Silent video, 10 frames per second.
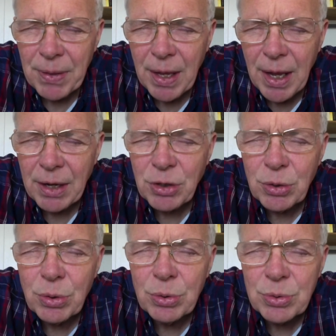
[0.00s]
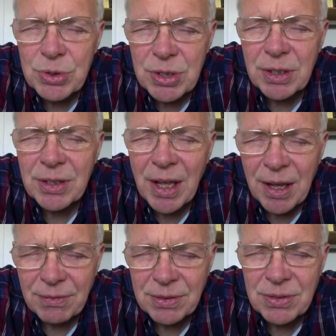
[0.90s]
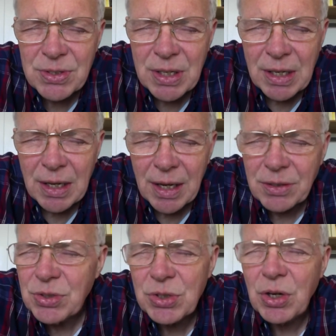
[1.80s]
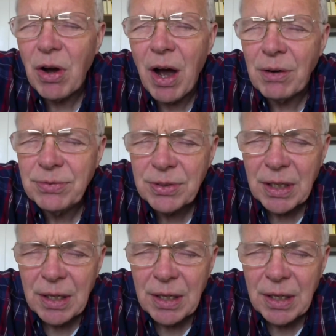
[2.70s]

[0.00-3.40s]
and you sit in the heavens and scoff